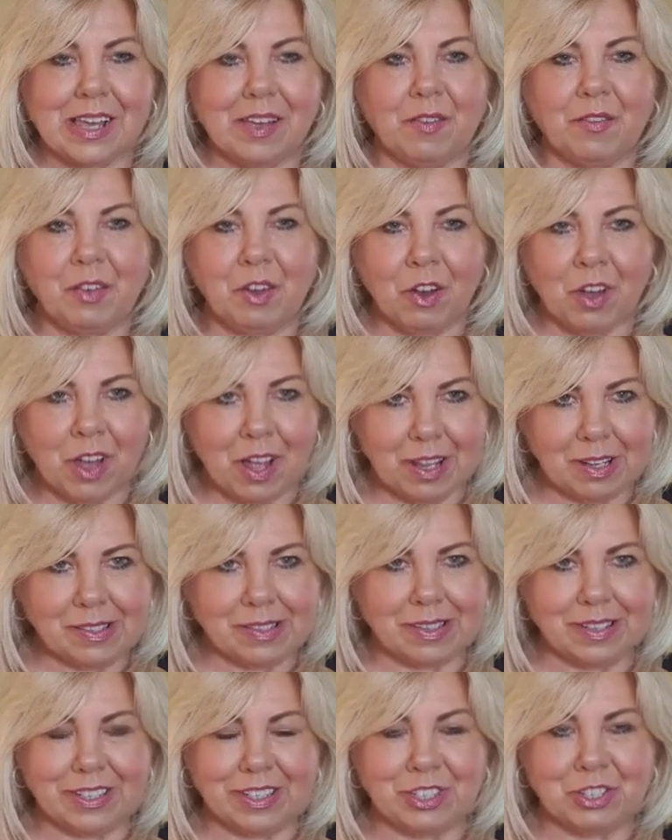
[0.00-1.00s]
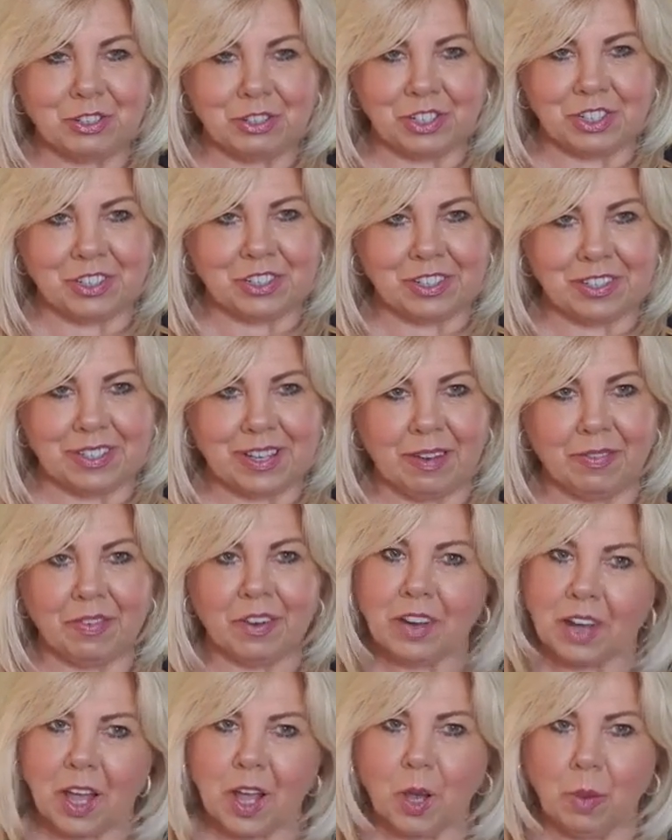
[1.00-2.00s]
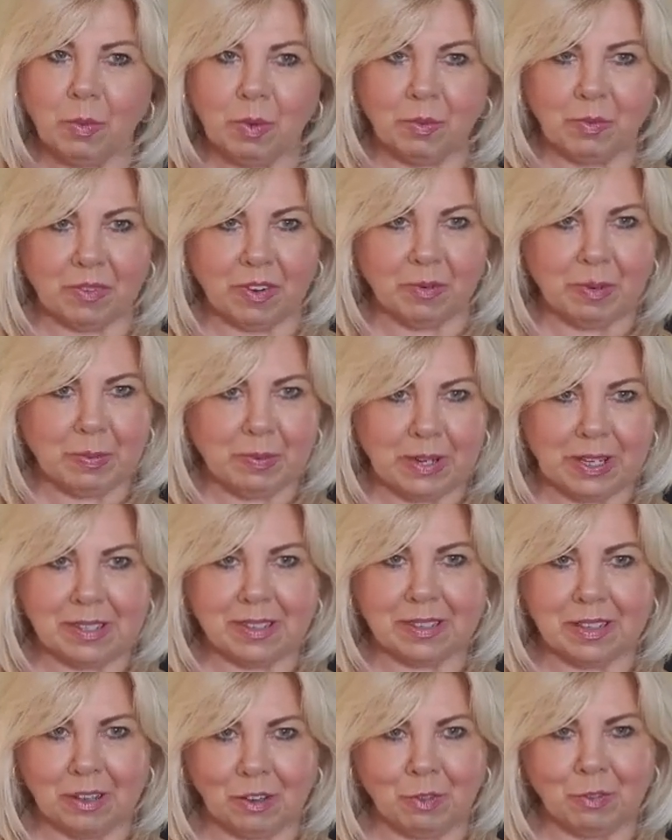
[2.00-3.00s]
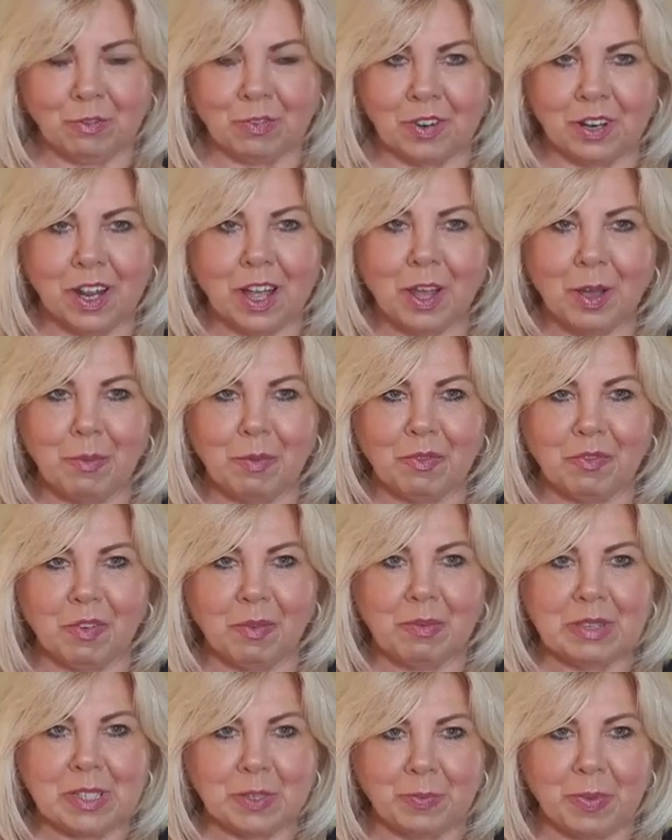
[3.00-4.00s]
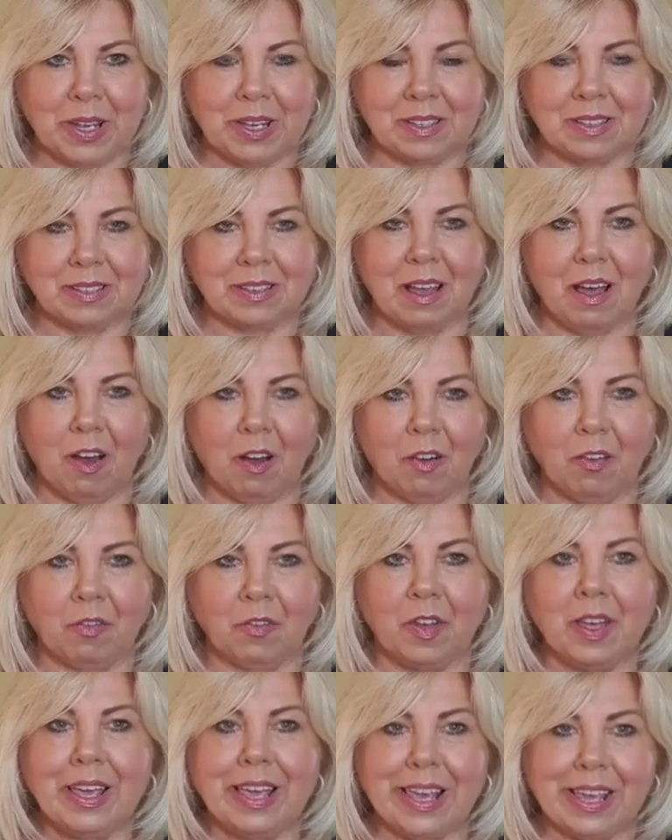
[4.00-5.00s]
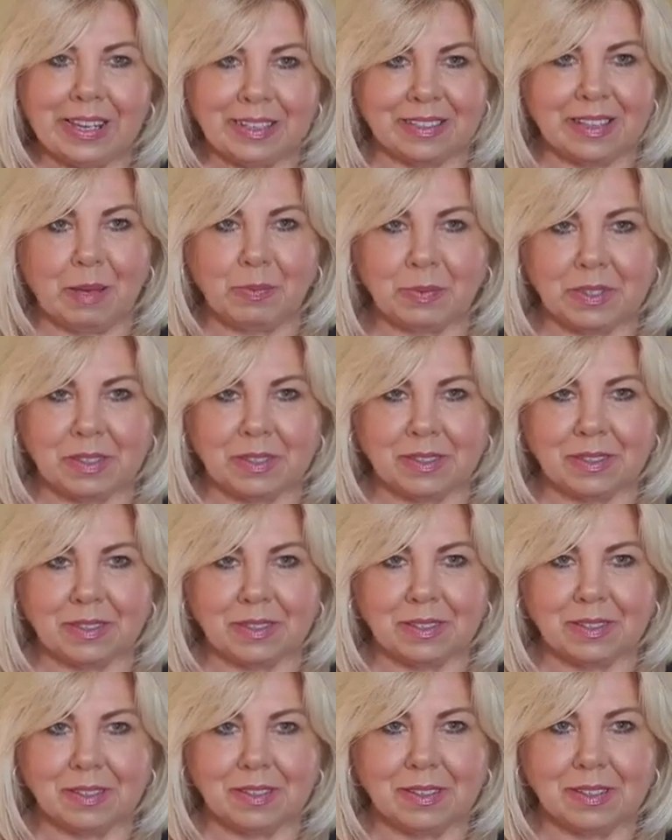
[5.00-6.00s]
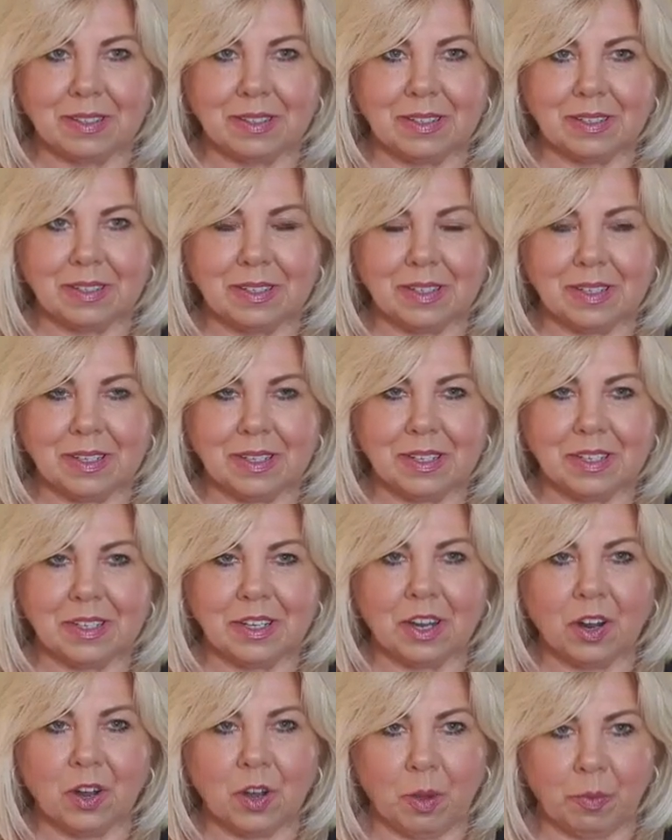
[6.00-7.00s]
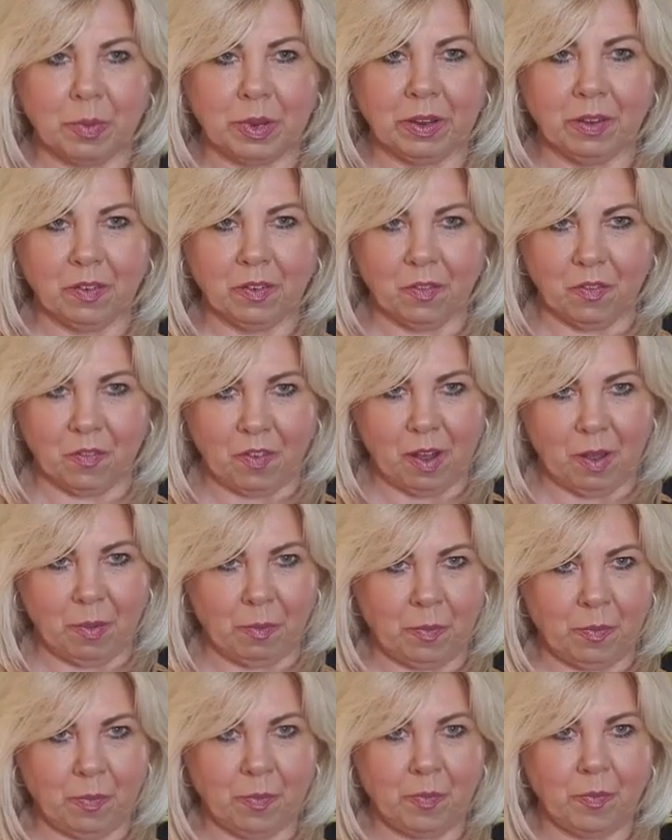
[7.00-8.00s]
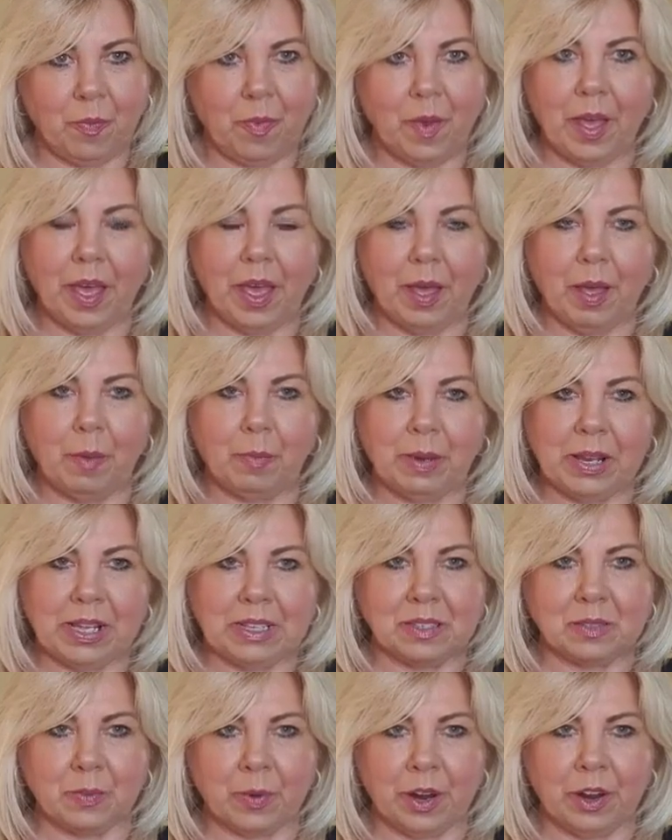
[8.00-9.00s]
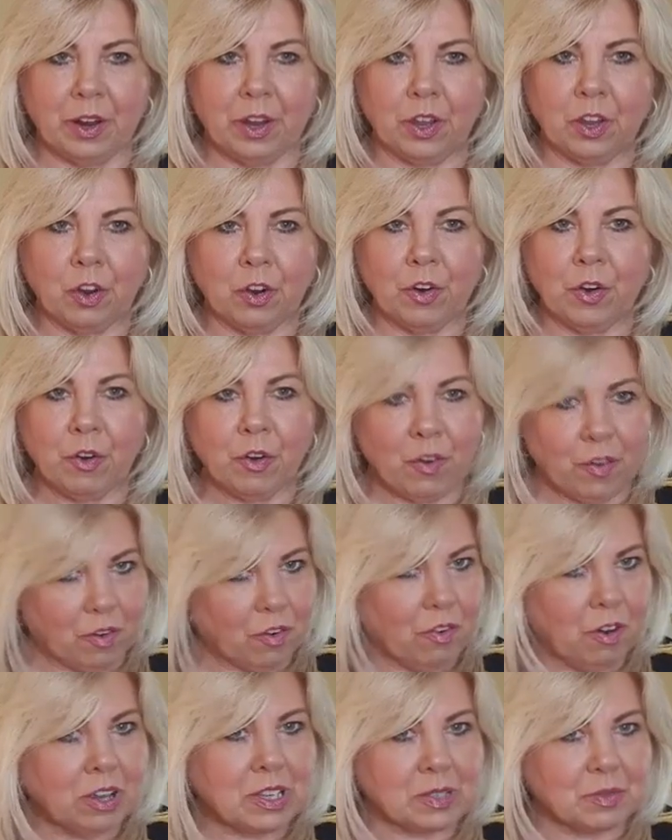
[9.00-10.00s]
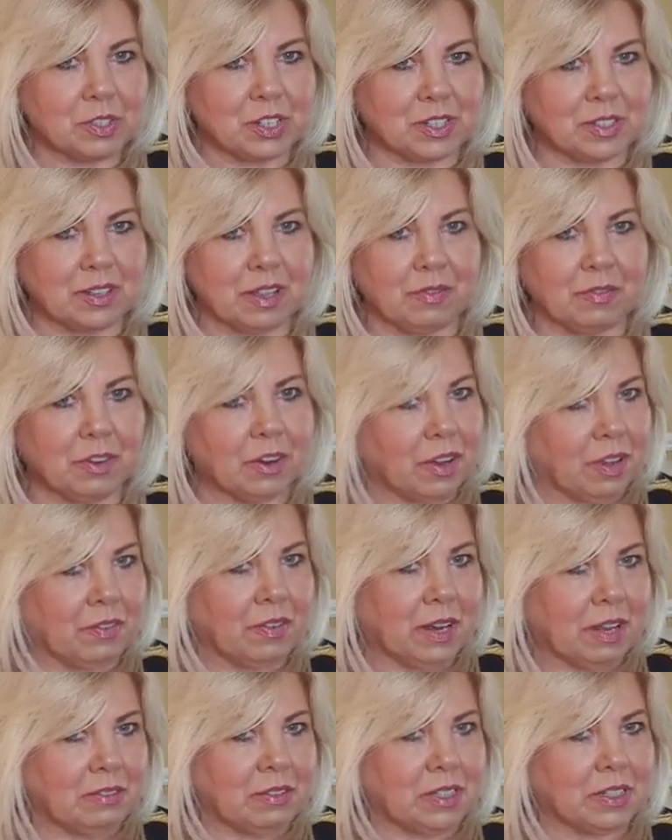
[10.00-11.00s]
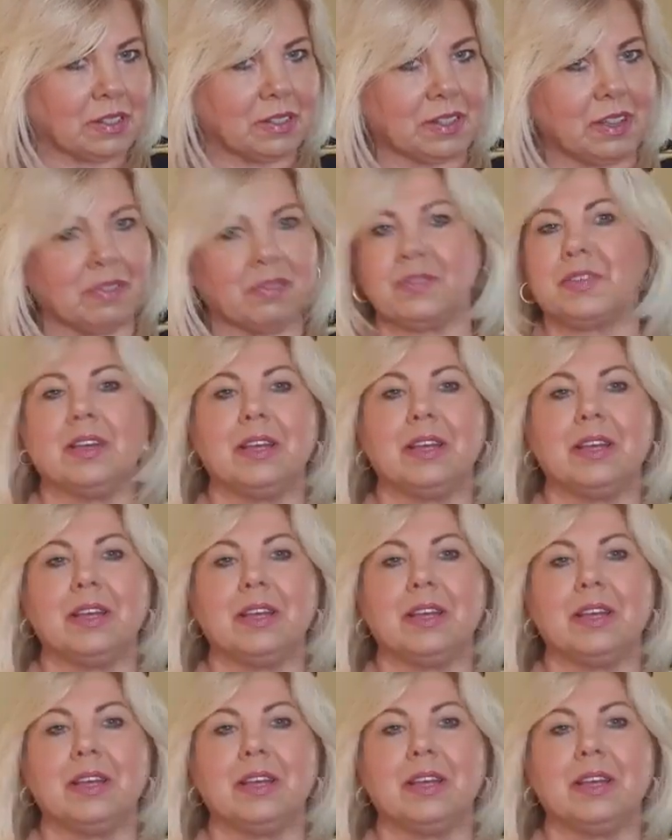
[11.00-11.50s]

If you're constantly judging yourself, you're not coming from a place of love. You're not coming from a space of acceptance. You're coming from a place where you're cross with yourself, you're giving out to yourself.